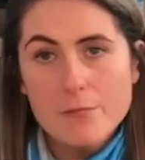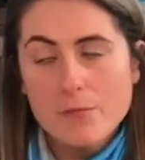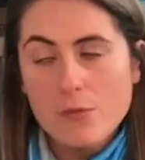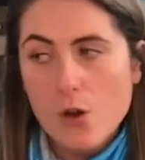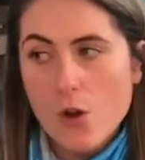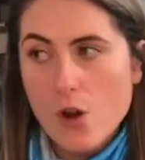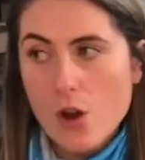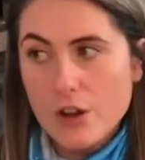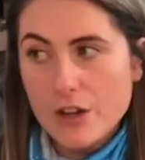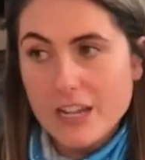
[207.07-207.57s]

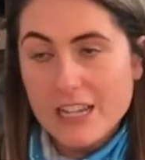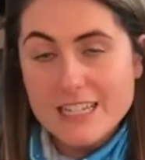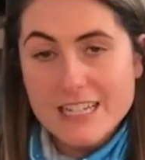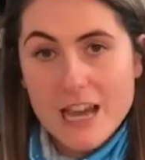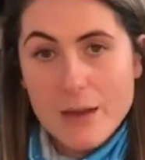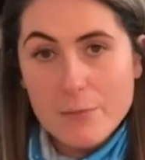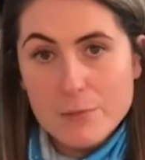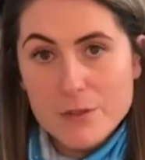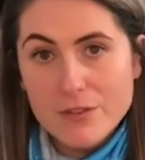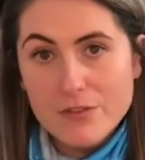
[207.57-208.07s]
on
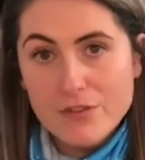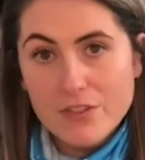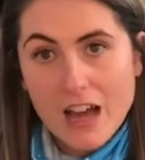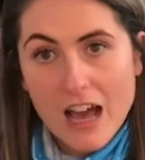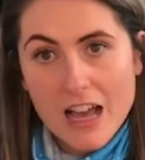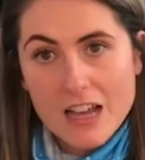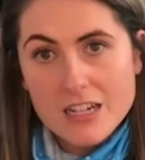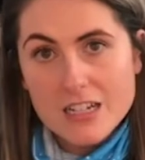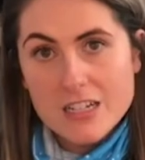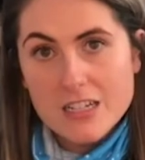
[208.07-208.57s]
adaptive
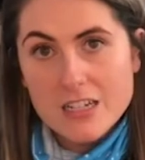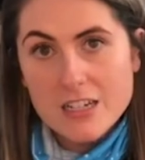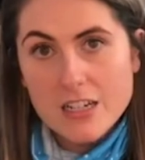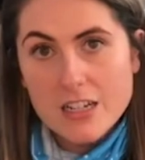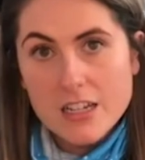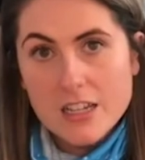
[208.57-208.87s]
flash,